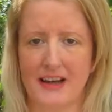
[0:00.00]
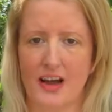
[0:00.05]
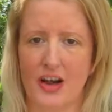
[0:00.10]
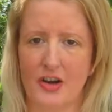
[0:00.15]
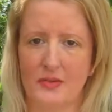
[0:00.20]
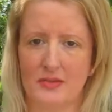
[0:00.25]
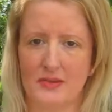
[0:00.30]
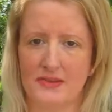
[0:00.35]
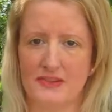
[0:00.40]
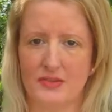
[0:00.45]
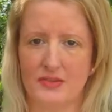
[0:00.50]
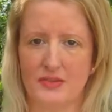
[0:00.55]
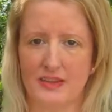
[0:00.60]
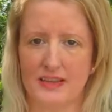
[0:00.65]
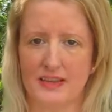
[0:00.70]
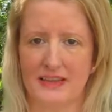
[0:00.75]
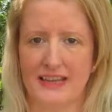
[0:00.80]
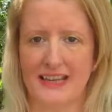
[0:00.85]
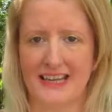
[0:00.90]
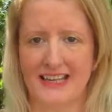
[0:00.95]
I hope you
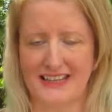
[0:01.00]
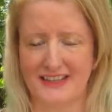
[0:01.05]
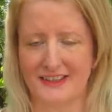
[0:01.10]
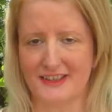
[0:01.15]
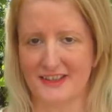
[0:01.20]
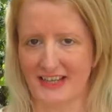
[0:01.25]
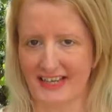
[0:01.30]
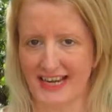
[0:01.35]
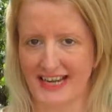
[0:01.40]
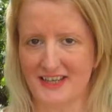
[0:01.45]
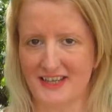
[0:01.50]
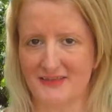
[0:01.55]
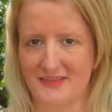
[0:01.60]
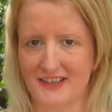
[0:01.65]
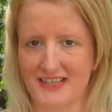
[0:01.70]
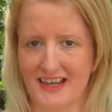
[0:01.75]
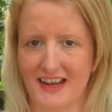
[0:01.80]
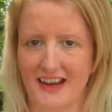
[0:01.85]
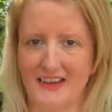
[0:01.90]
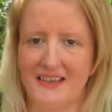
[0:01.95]
enjoyed today's
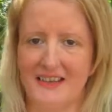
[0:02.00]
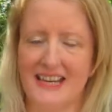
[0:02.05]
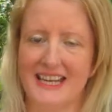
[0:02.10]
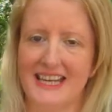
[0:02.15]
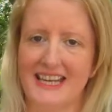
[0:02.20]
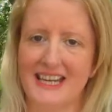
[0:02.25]
video.